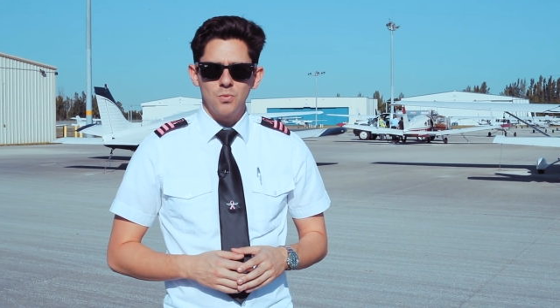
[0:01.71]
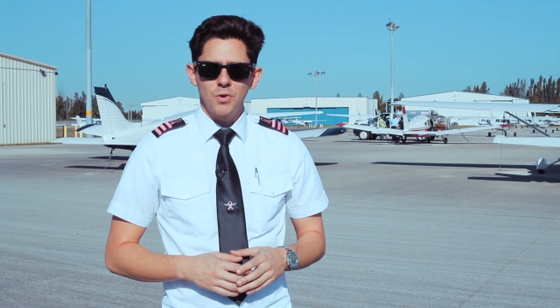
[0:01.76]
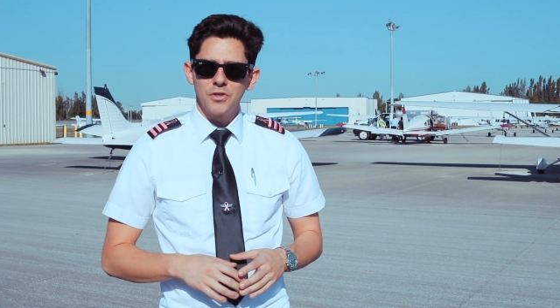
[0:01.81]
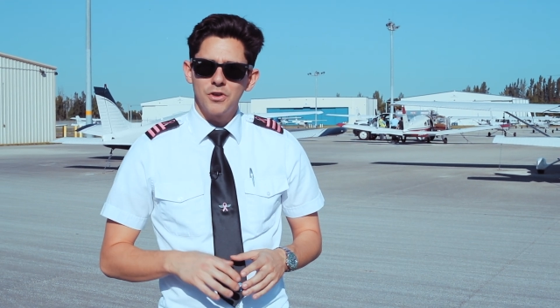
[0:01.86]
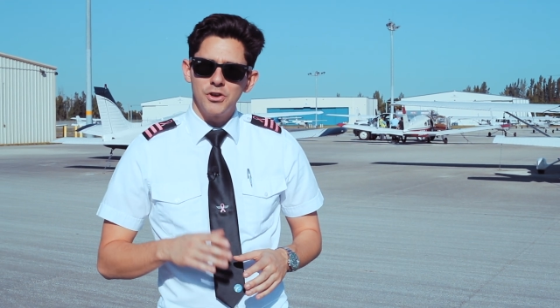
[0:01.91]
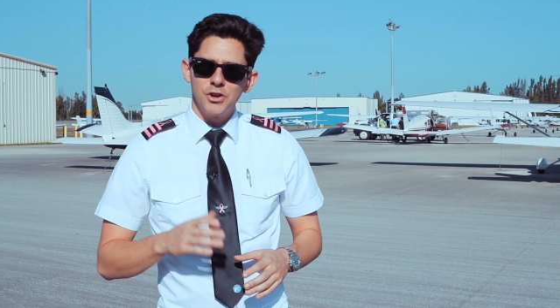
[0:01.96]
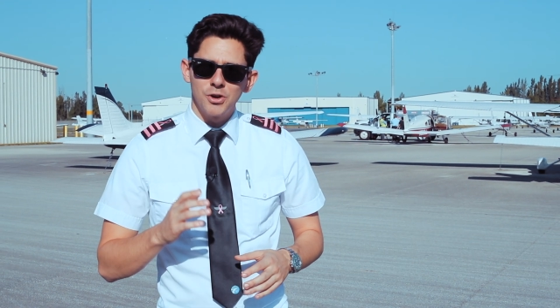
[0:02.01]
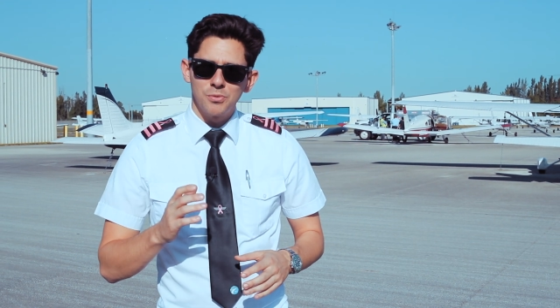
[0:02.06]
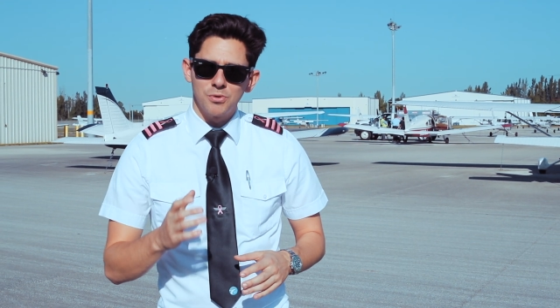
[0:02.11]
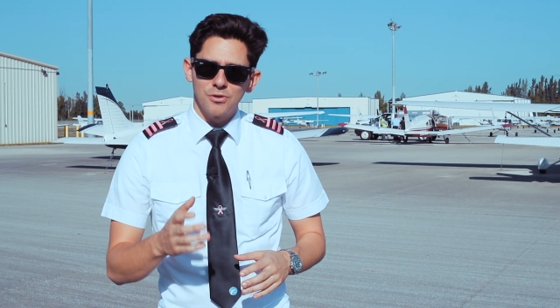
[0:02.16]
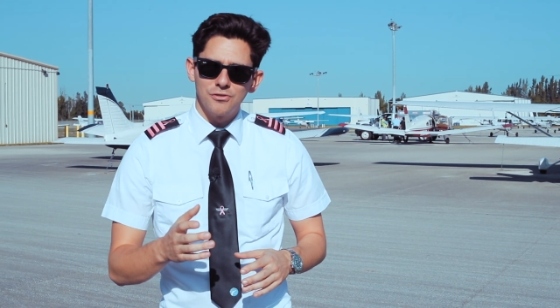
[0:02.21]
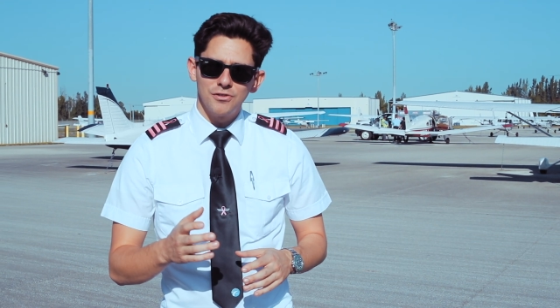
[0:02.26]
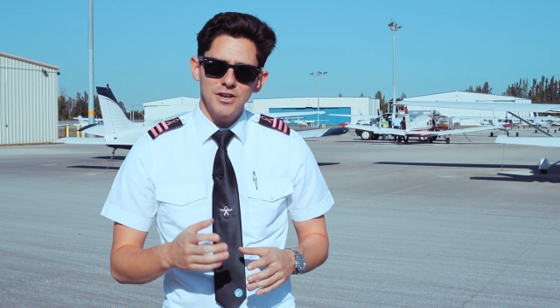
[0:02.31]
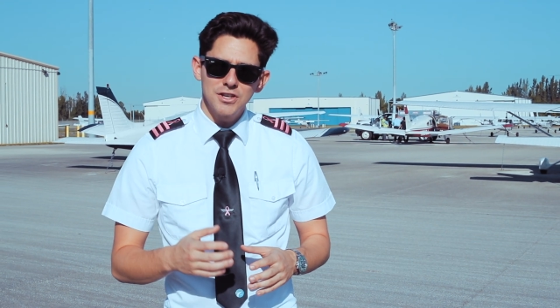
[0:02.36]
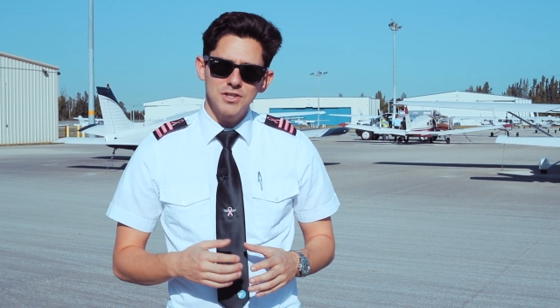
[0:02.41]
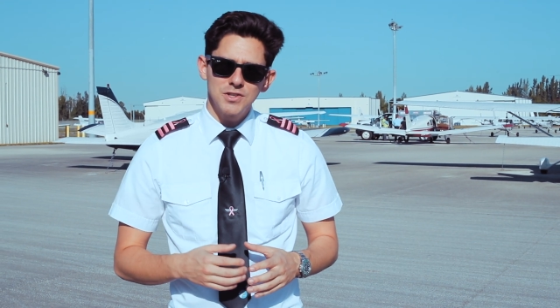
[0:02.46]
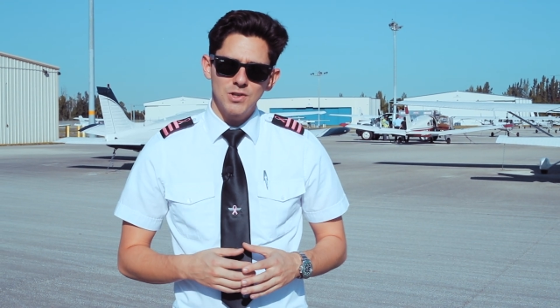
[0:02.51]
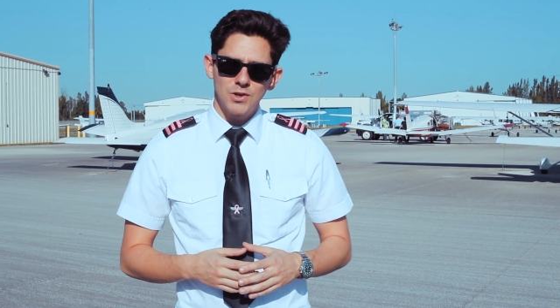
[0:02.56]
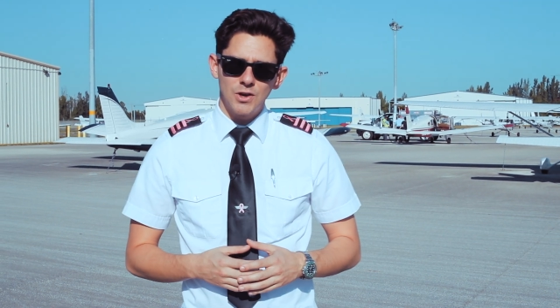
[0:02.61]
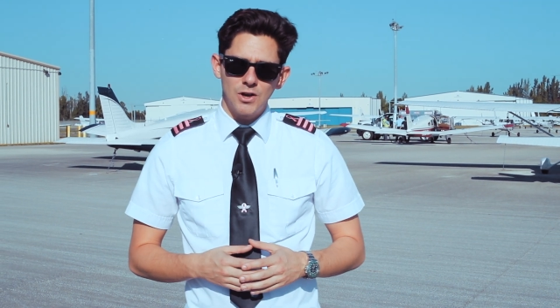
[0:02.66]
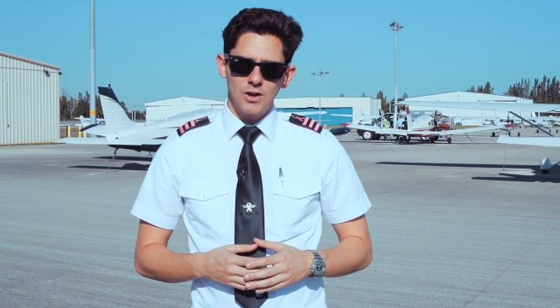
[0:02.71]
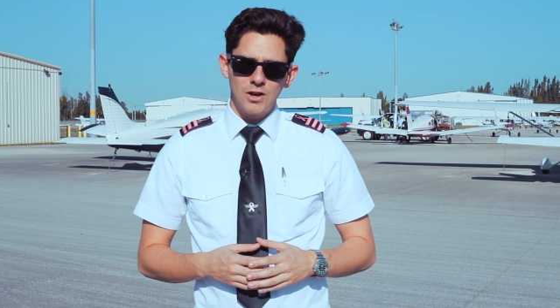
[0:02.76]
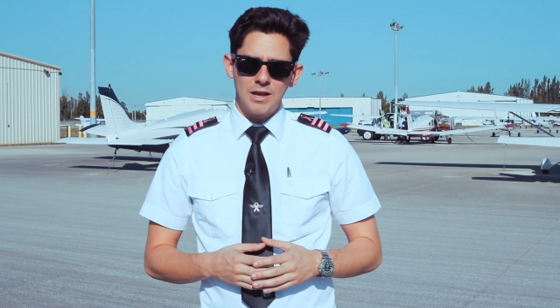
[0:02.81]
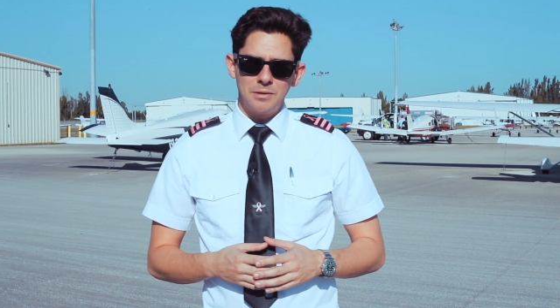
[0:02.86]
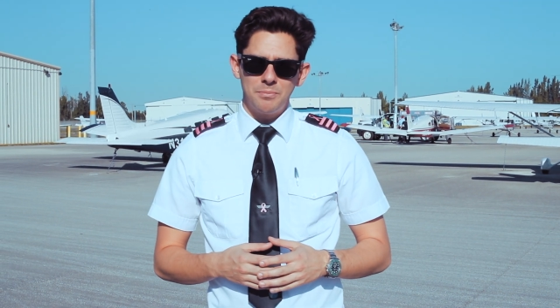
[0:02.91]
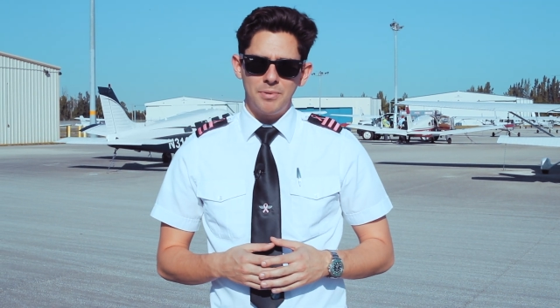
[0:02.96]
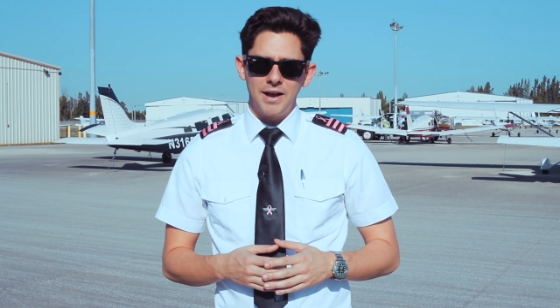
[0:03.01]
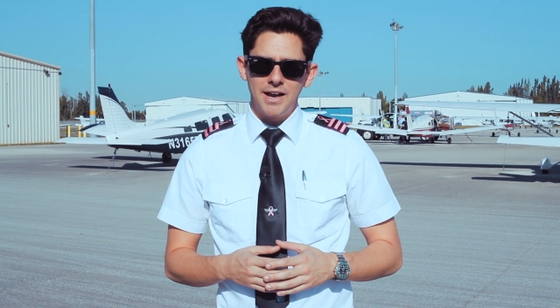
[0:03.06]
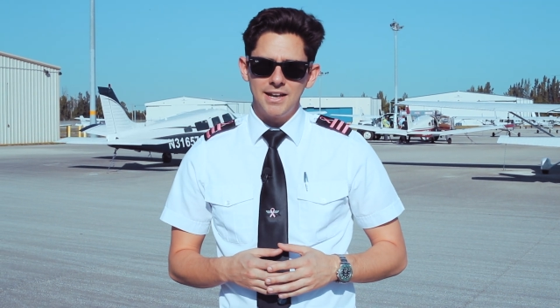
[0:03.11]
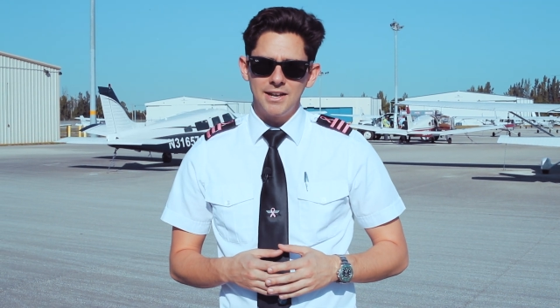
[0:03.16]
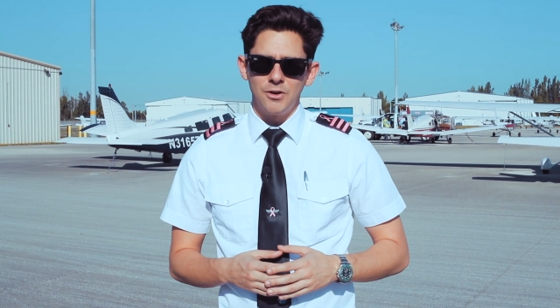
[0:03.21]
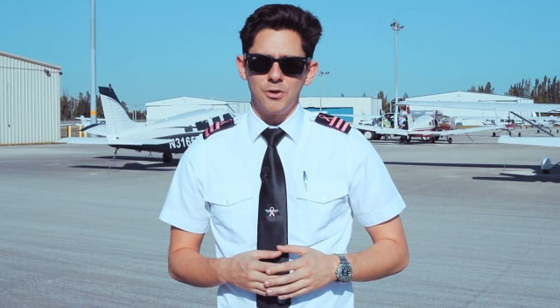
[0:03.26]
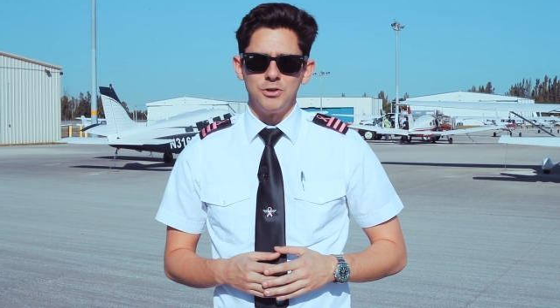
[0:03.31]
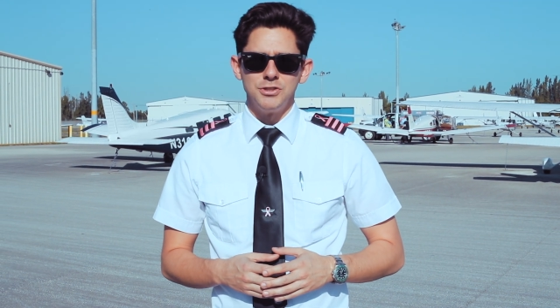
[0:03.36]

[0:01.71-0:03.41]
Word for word: Whether you're a professional airline pilot